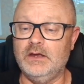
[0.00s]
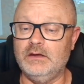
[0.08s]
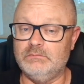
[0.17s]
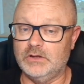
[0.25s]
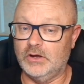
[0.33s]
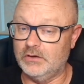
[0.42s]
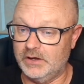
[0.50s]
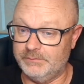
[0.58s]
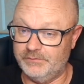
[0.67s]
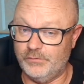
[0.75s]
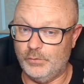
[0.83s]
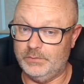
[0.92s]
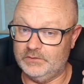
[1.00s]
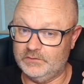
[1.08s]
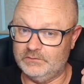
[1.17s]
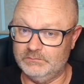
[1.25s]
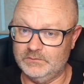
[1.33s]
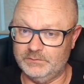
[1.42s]
low light
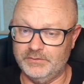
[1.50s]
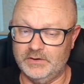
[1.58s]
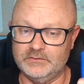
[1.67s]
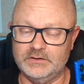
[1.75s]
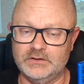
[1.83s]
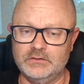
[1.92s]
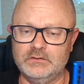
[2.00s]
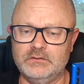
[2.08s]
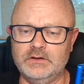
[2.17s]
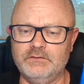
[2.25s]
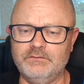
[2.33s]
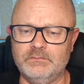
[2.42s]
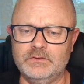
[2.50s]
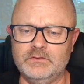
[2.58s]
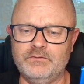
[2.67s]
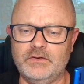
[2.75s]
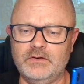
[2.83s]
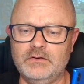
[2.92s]
performance, surprisingly good from this
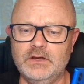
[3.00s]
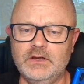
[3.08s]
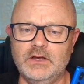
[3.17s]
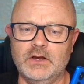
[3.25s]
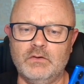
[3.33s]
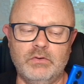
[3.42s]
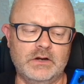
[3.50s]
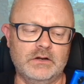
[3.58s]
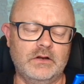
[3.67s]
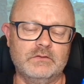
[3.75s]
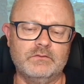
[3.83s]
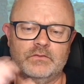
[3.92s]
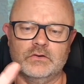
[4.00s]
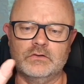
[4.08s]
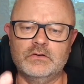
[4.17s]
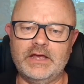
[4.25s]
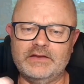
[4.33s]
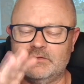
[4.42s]
phone, and quite a lot of
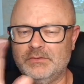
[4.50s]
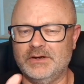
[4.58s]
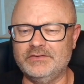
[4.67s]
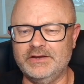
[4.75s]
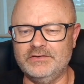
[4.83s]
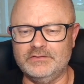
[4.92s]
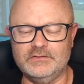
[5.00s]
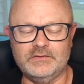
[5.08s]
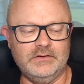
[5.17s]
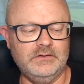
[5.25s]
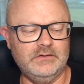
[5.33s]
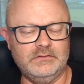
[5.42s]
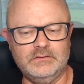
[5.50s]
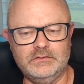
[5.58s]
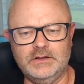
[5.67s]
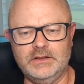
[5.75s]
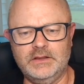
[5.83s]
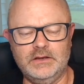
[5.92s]
good customizations that you
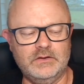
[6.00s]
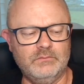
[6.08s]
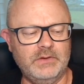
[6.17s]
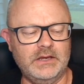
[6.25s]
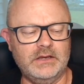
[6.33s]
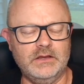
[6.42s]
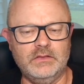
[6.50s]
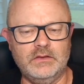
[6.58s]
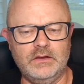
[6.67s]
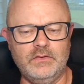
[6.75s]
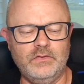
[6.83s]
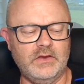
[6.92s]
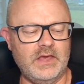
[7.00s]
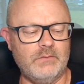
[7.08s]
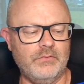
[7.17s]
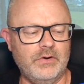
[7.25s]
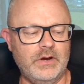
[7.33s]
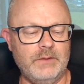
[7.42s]
can make in the
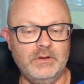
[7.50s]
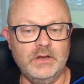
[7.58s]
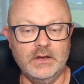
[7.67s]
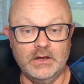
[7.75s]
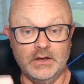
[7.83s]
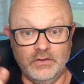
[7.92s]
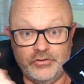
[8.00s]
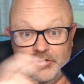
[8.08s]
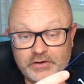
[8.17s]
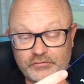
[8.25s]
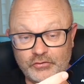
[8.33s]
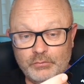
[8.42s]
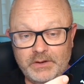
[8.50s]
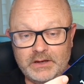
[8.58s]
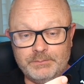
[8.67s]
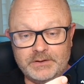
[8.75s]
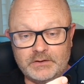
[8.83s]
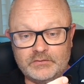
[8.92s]
camera app. 32
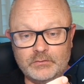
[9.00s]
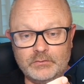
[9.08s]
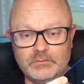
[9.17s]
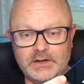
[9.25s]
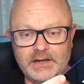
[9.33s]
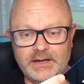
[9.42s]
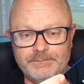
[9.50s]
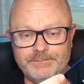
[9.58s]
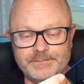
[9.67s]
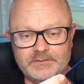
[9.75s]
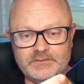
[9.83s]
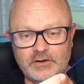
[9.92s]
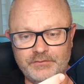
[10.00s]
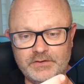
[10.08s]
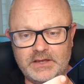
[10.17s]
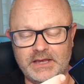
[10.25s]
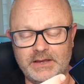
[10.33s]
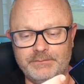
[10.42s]
megapixel megapixel selfie
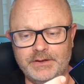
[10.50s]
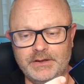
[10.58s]
cam.